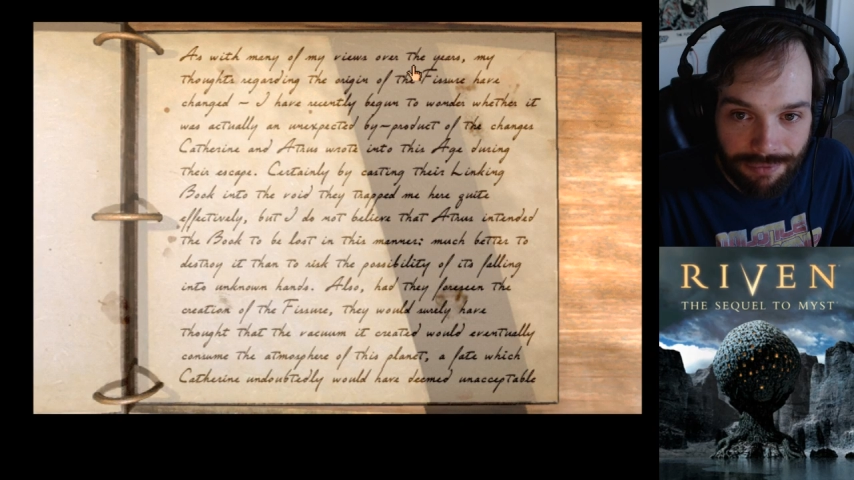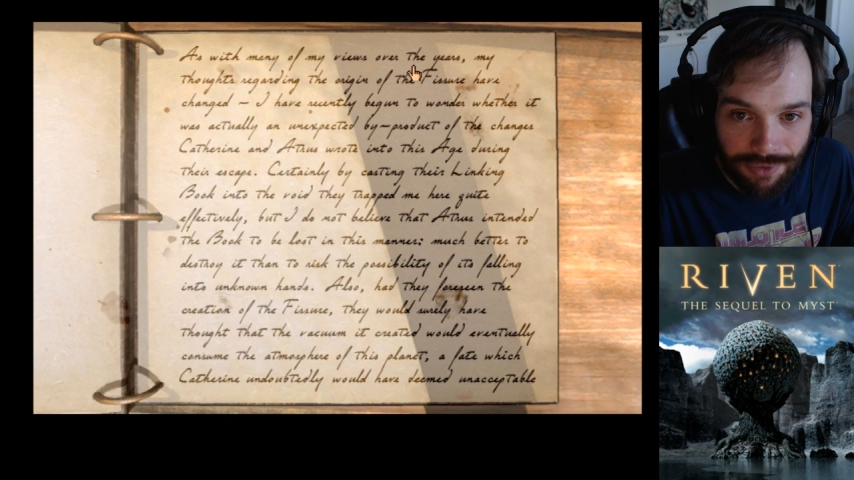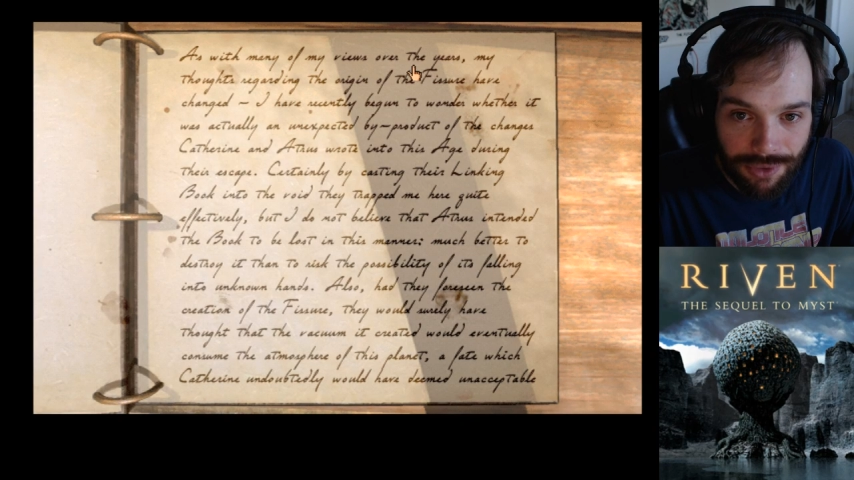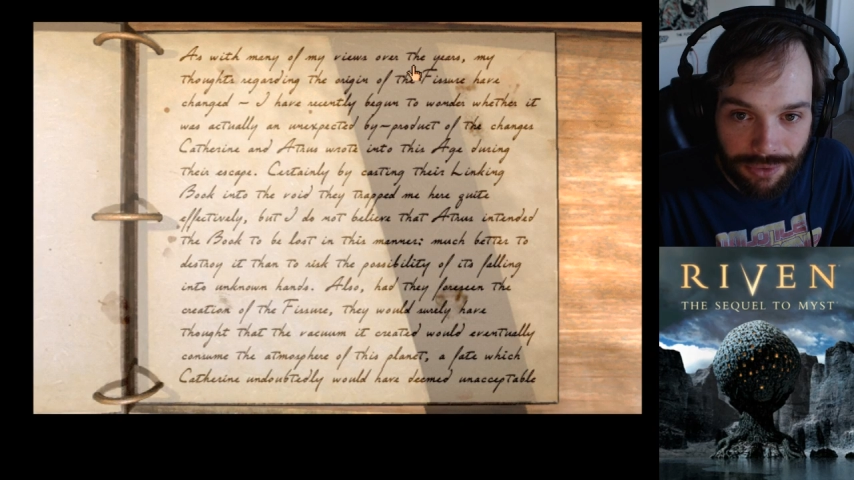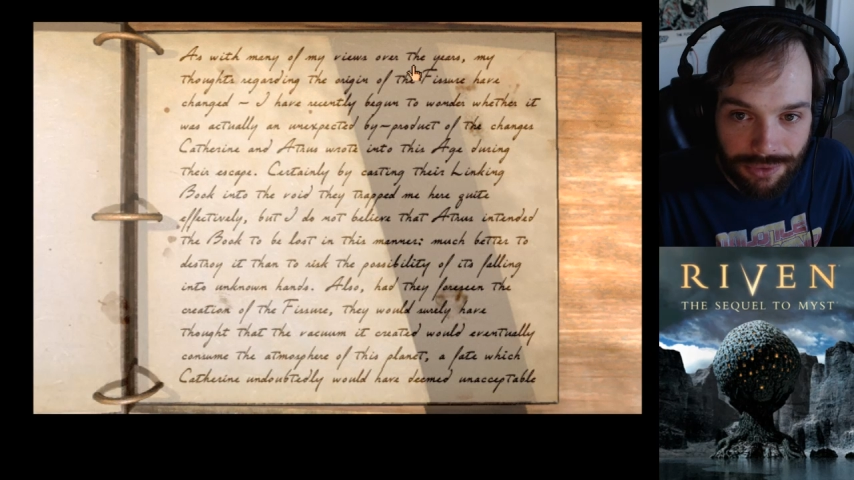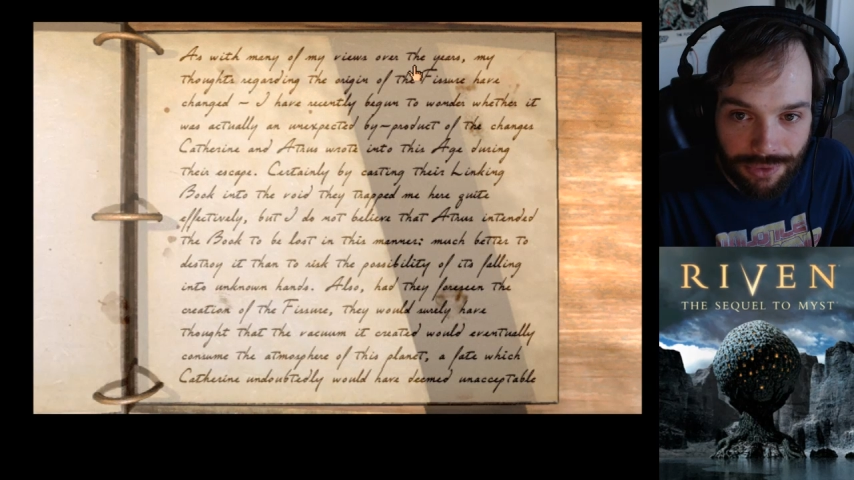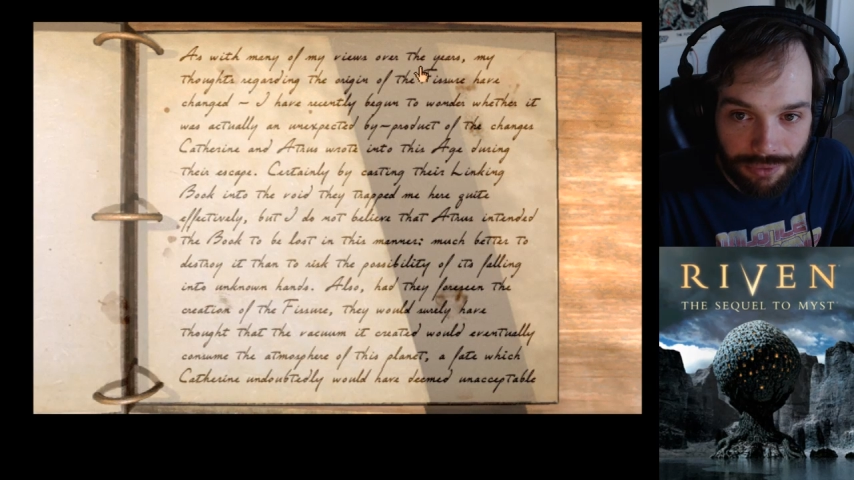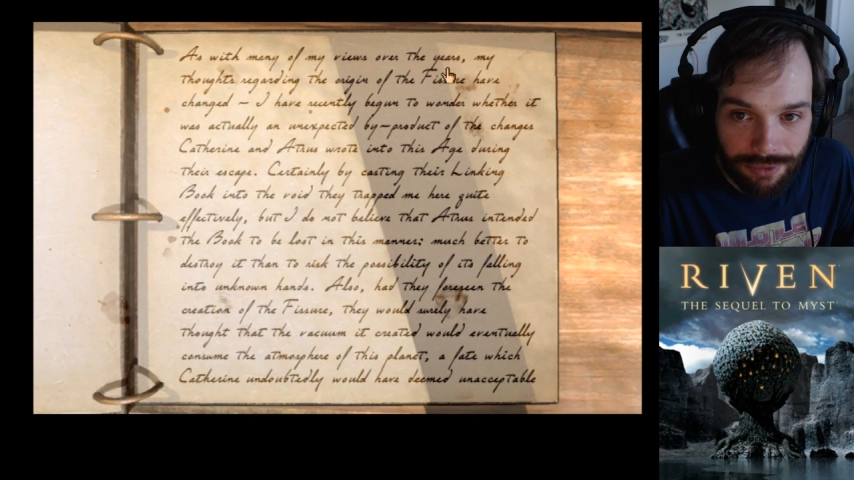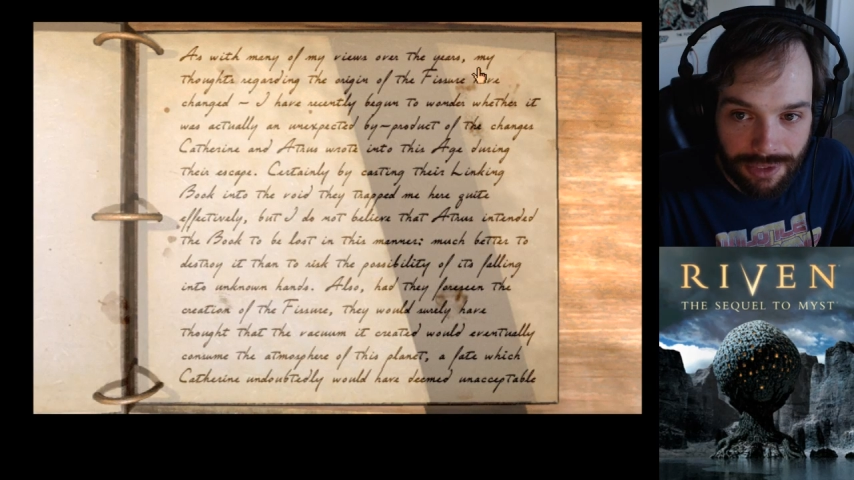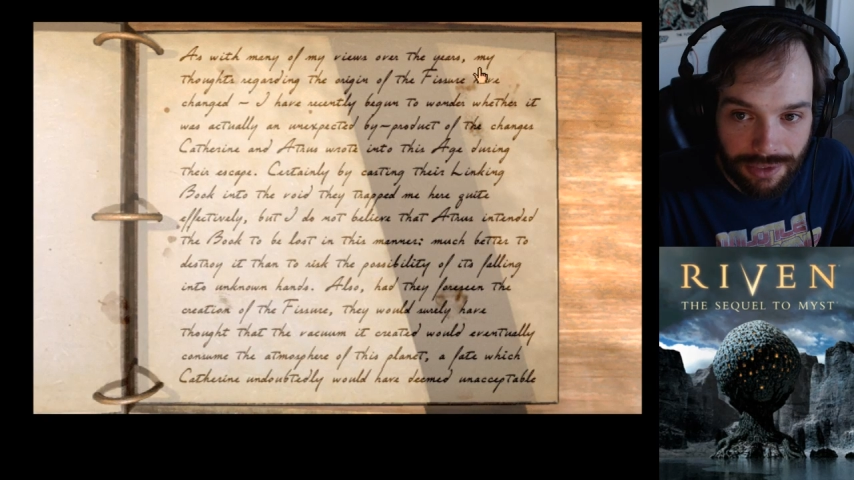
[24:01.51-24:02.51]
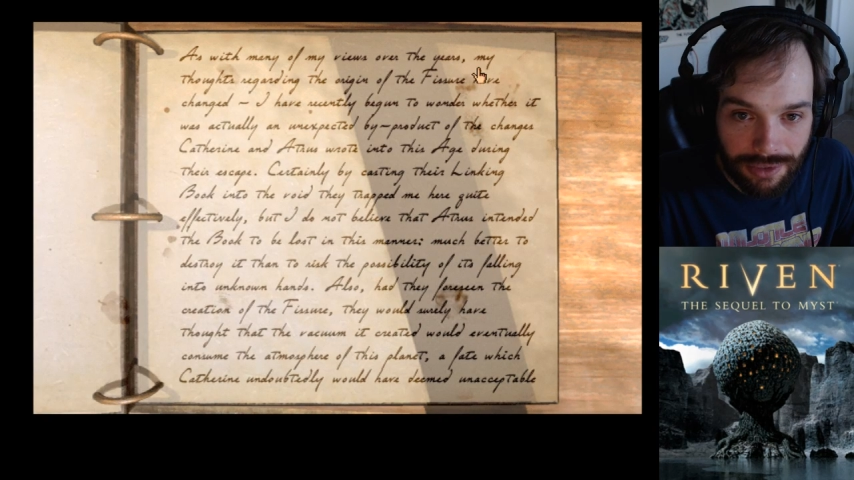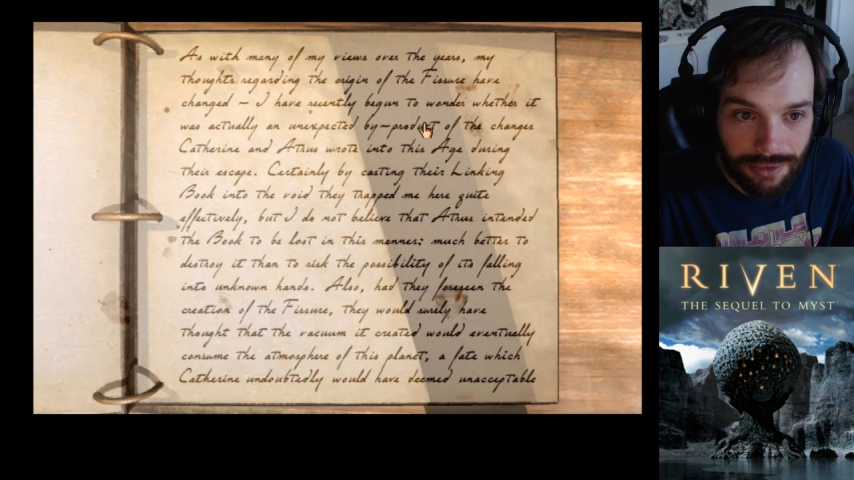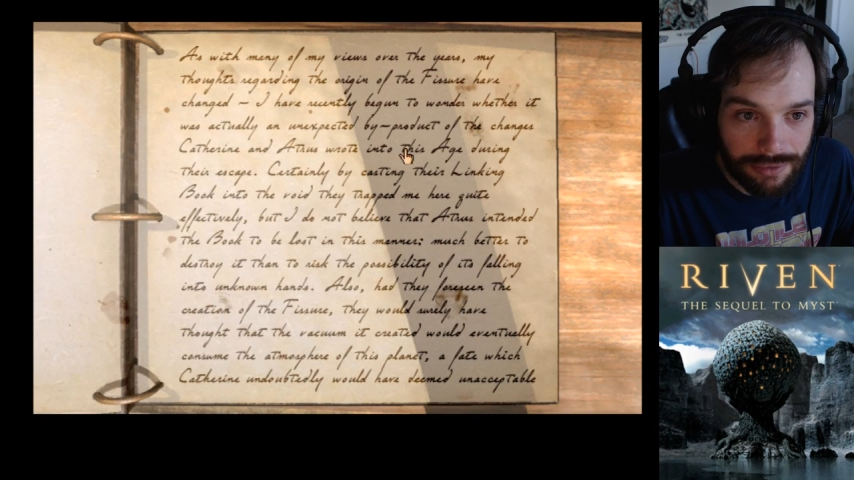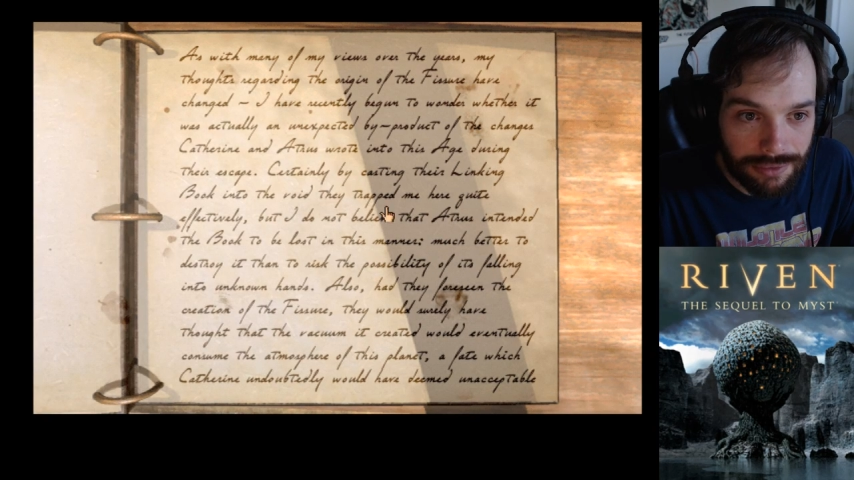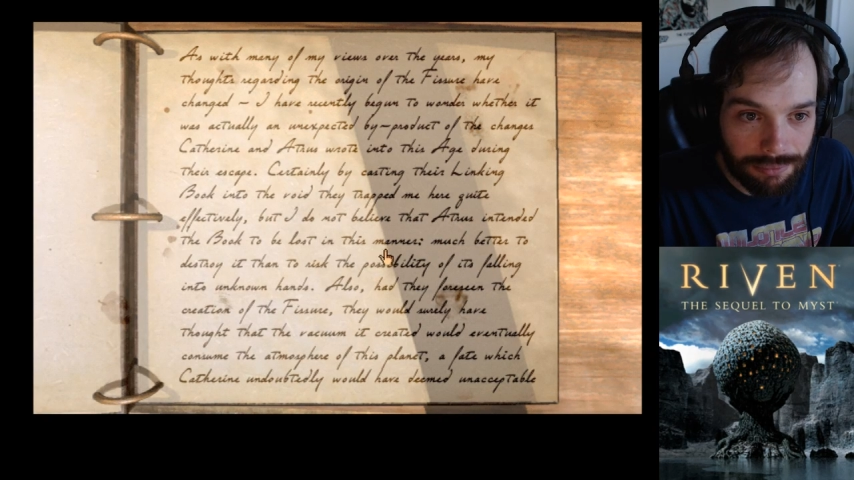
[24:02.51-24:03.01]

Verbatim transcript: views over the years,